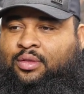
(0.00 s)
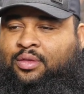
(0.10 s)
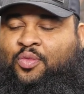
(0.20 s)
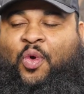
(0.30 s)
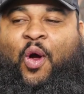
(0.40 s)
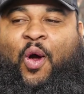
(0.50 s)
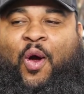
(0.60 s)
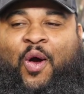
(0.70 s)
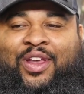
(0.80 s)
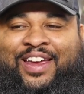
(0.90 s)

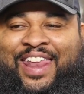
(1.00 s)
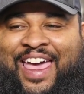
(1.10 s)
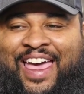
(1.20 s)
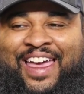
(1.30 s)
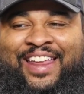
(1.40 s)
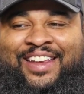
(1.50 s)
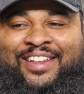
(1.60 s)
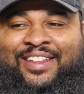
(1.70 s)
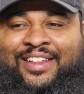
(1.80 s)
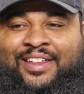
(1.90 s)
Woo, look at that.
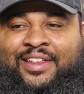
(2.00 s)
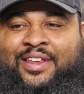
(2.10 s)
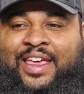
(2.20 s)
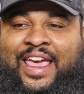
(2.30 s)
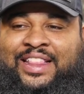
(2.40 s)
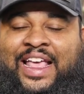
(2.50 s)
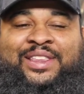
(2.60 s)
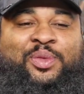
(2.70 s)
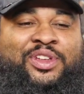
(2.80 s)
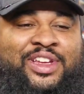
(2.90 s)
Ain't that
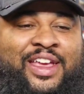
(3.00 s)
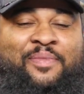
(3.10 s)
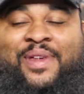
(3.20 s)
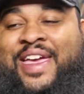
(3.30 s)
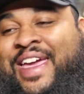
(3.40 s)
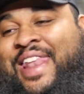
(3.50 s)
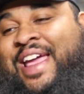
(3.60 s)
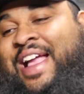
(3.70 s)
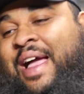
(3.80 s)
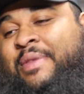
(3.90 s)
some shit, man? That
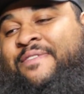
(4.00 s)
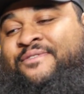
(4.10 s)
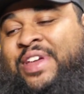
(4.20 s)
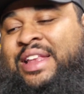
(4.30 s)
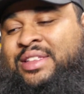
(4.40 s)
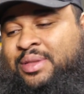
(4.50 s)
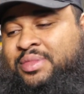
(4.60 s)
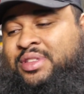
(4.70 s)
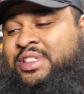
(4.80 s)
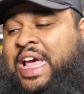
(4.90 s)
got me feeling some
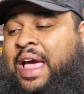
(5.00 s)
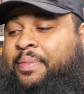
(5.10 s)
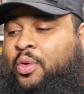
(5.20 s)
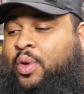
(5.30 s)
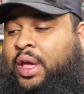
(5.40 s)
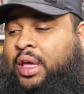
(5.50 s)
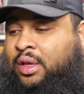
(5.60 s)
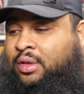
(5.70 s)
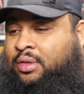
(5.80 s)
type of way.